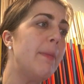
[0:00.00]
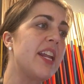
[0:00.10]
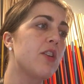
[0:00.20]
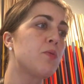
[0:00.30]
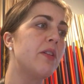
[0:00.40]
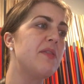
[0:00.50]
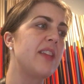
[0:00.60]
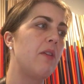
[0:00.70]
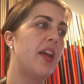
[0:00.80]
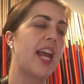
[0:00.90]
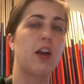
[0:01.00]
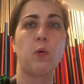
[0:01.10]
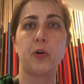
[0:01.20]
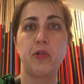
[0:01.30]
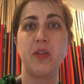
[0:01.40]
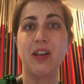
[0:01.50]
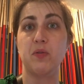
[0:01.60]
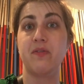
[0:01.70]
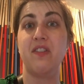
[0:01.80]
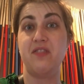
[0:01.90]
But here's what it would sound like at quarter note
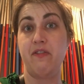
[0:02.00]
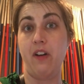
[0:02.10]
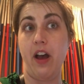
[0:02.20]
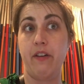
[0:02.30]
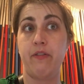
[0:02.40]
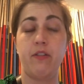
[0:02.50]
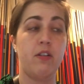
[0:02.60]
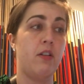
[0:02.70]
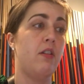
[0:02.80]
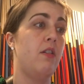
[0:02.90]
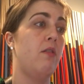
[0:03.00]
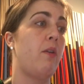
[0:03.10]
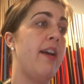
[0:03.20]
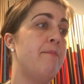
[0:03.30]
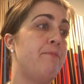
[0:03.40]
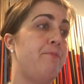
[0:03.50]
equals 55. Okay?